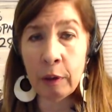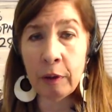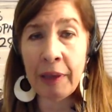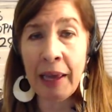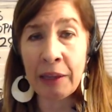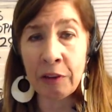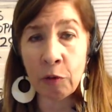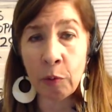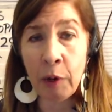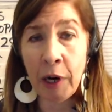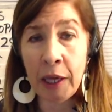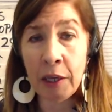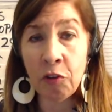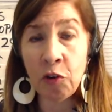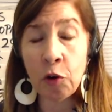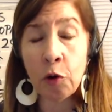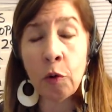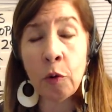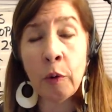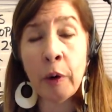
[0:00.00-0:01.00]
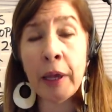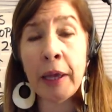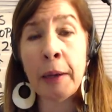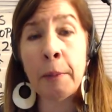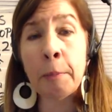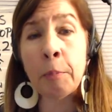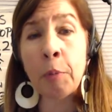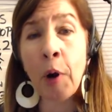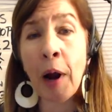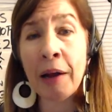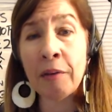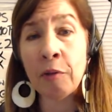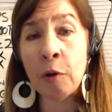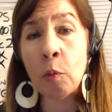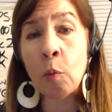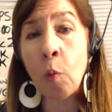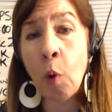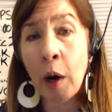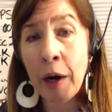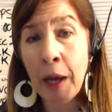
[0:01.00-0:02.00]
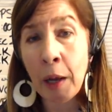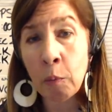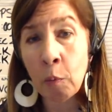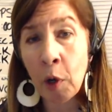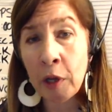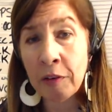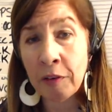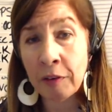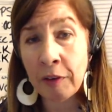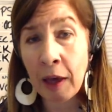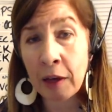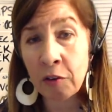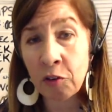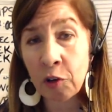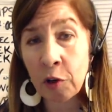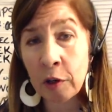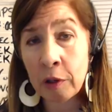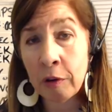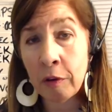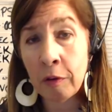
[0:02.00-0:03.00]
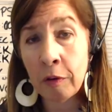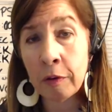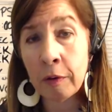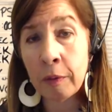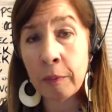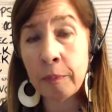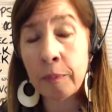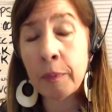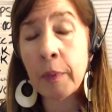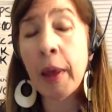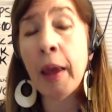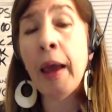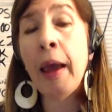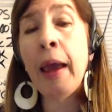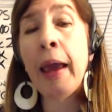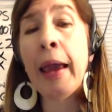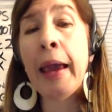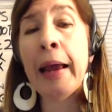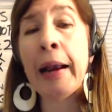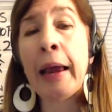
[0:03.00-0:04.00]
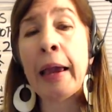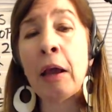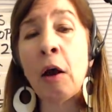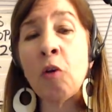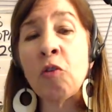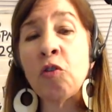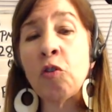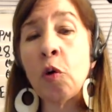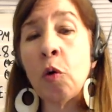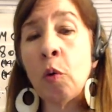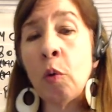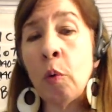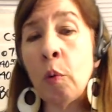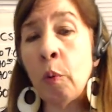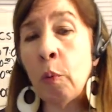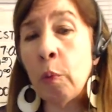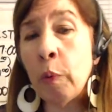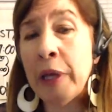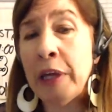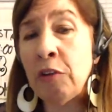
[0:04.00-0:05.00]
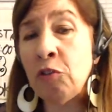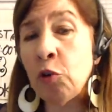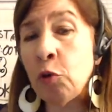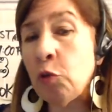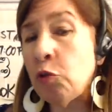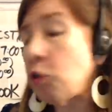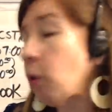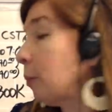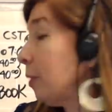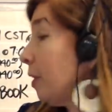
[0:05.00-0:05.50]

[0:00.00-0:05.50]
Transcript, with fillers: That's what I do in private one-on-one sessions. And I also, we do some